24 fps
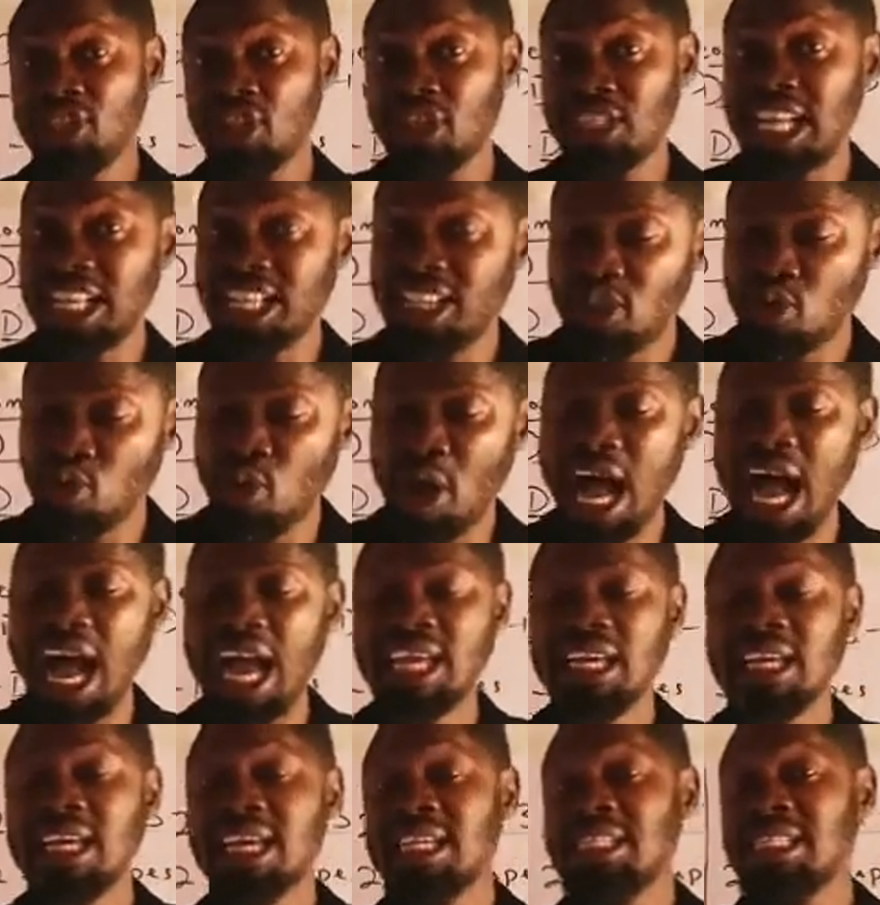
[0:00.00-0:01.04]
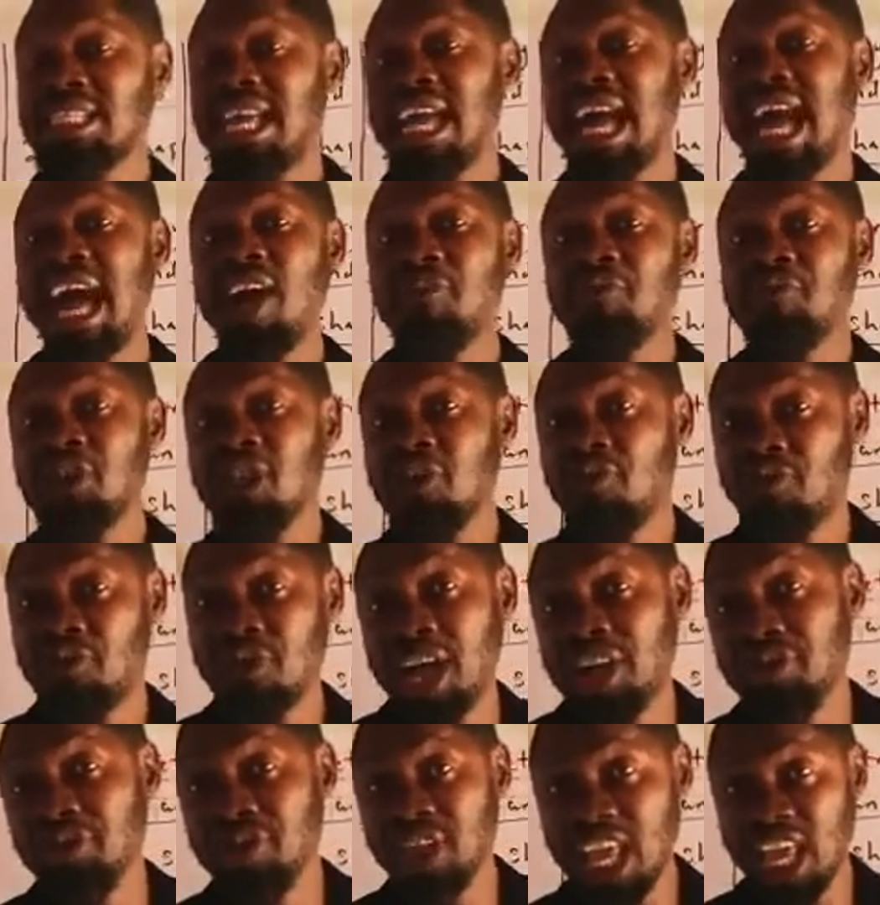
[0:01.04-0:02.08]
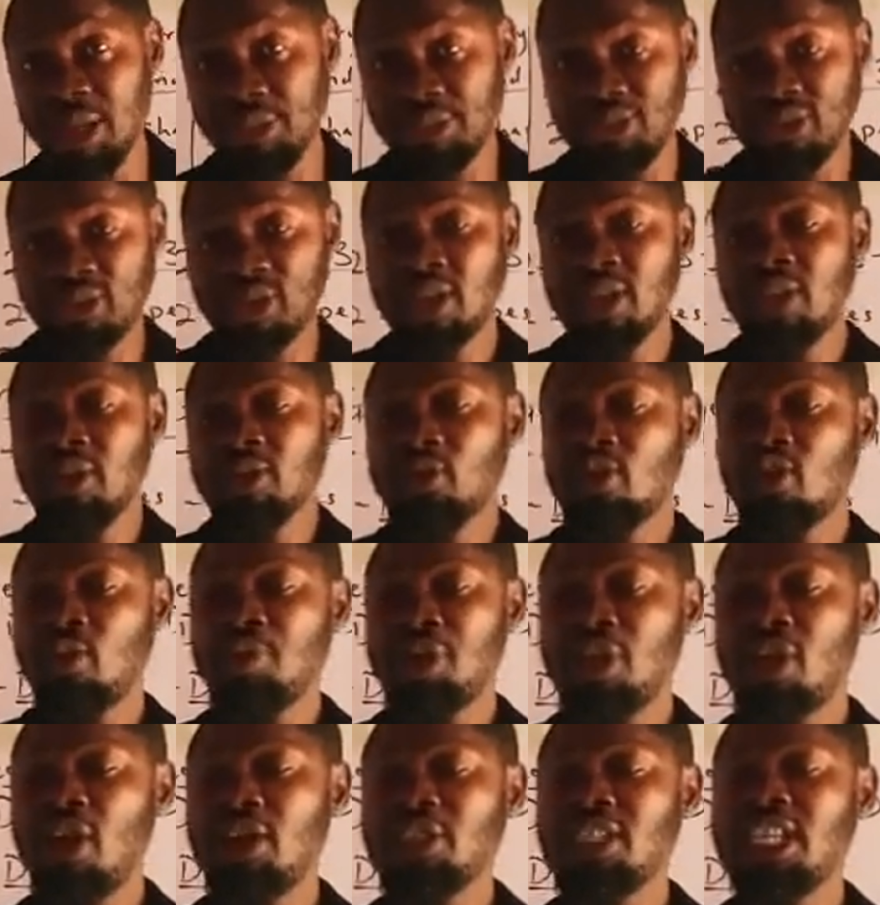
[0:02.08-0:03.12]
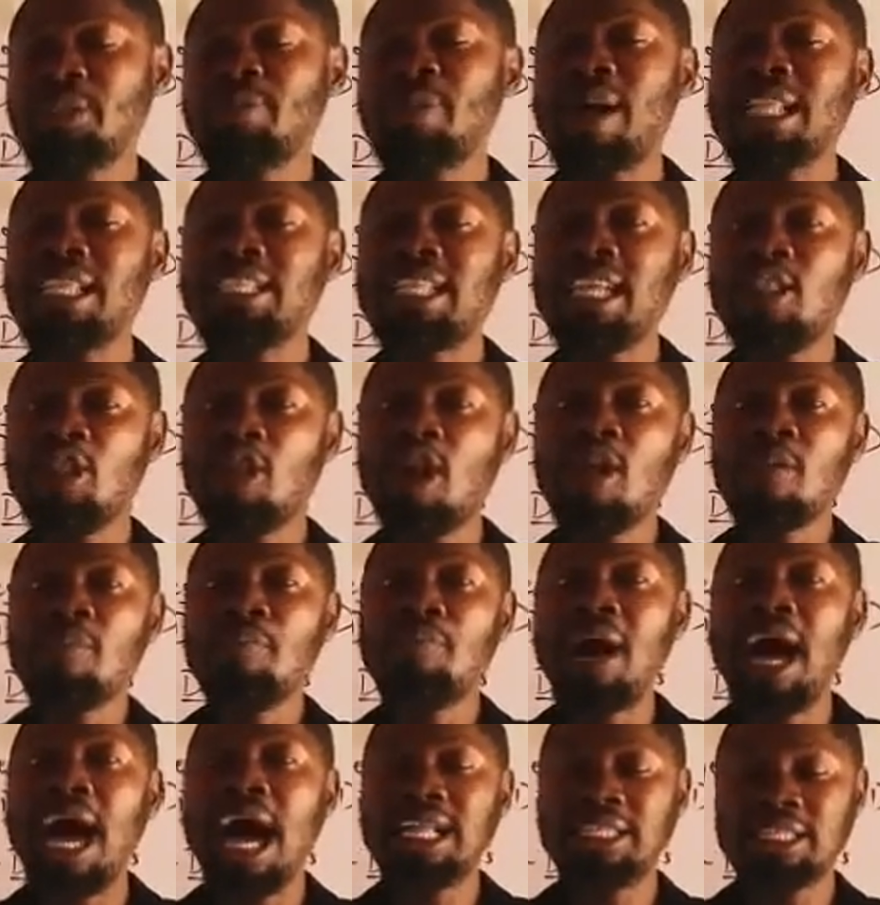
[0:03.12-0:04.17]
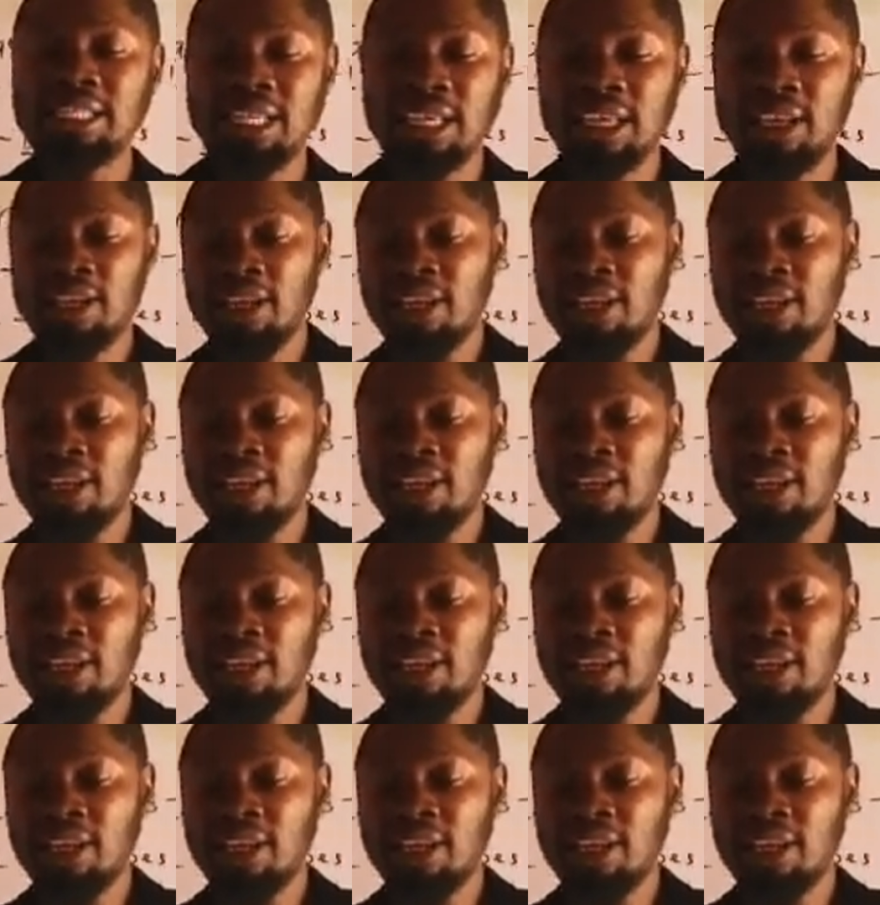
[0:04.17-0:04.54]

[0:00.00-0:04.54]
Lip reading: That is why they have different names. So because this part is a long part, it